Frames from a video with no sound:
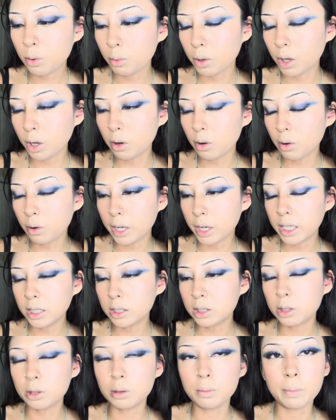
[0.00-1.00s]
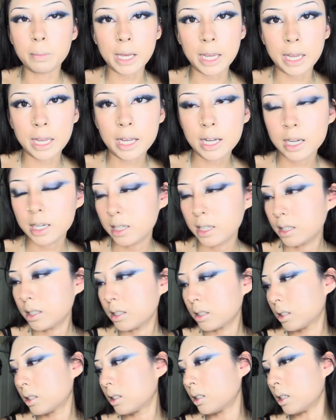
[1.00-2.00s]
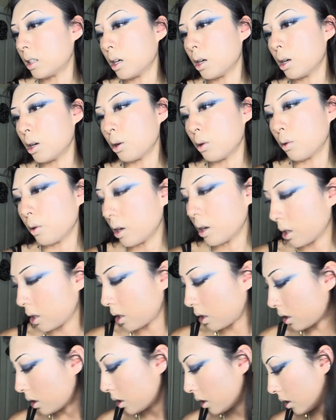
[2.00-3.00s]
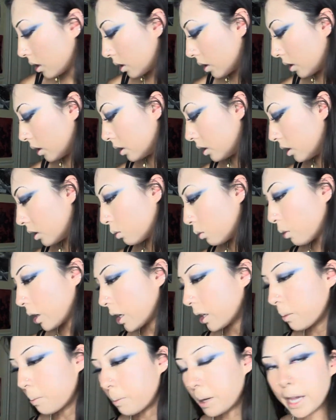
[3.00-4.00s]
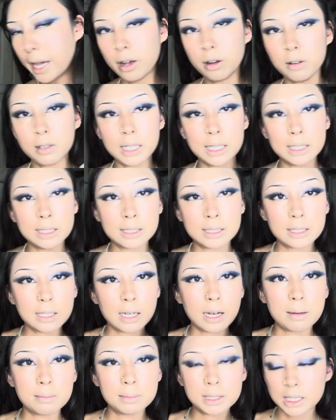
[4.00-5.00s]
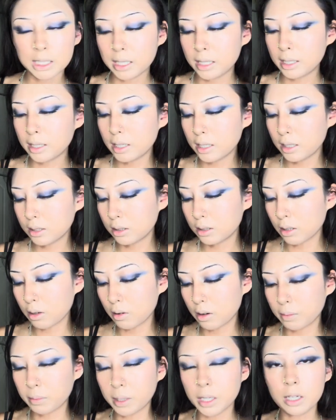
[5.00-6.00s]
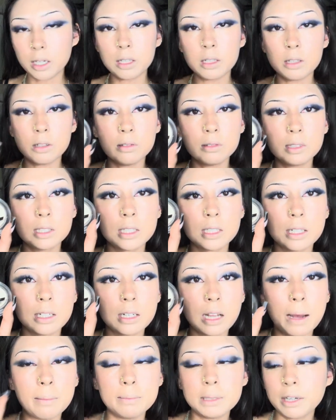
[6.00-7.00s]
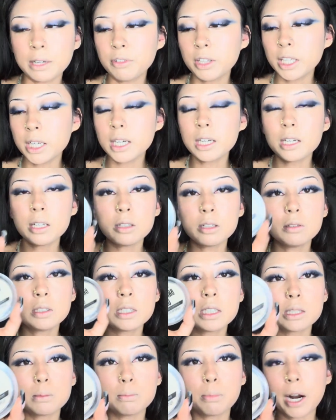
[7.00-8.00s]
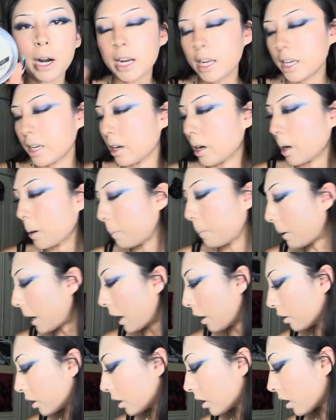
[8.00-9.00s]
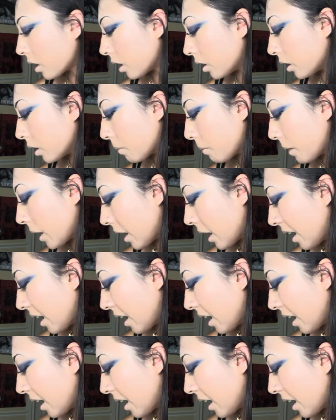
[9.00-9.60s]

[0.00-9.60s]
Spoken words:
we're going to bake, so this is where the paleness comes in. So I'm definitely gonna use this Brighten Up powder under my